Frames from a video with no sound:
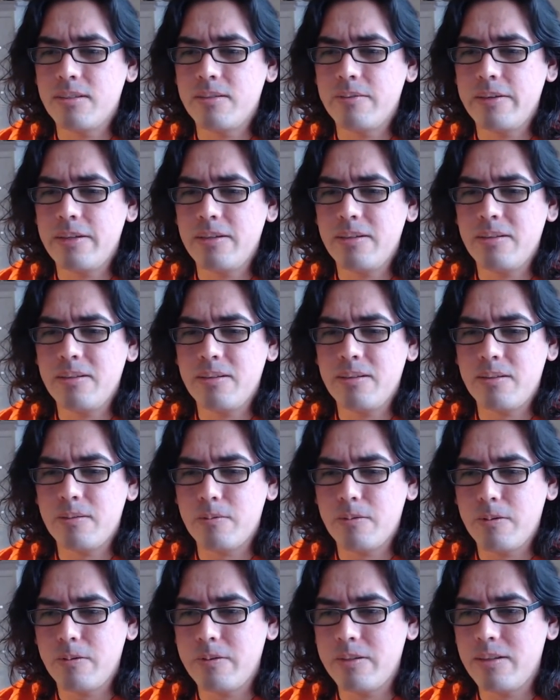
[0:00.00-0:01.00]
Wait, no, that's the
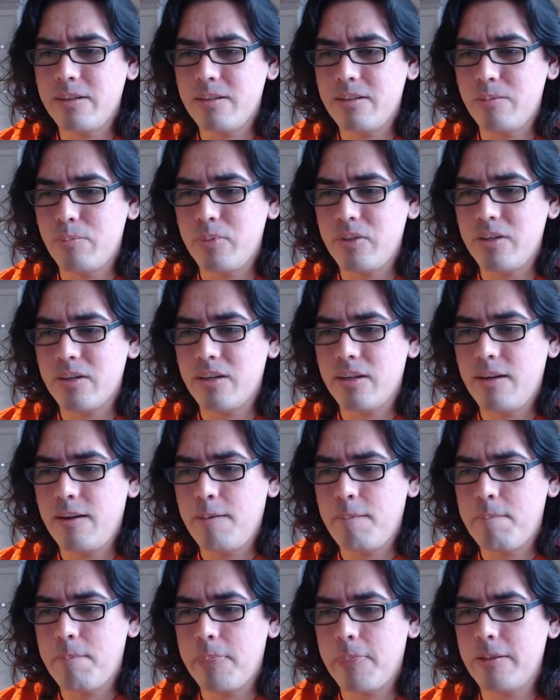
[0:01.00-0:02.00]
wrong one. That's the book.
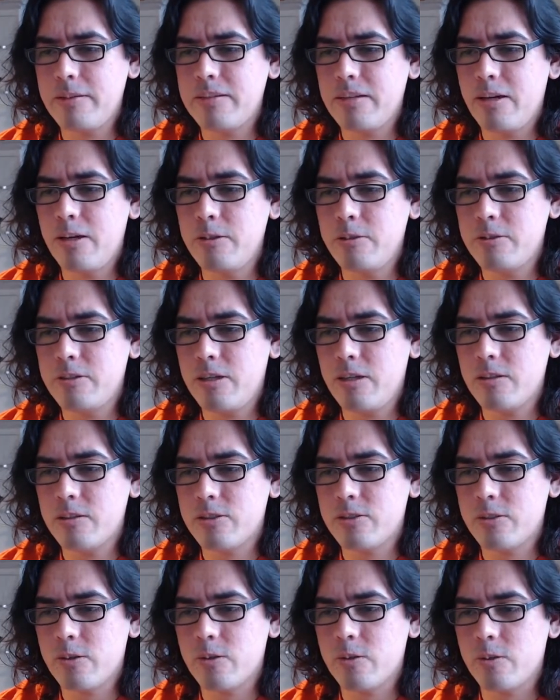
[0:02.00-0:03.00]
There's
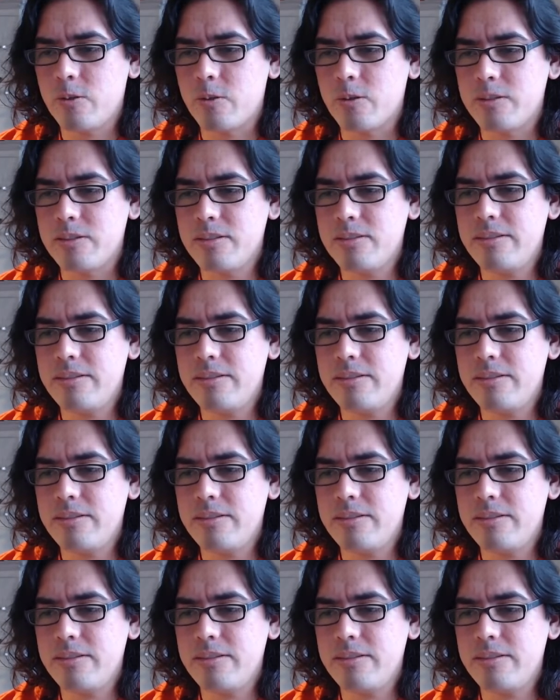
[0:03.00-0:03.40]
$100 starter course.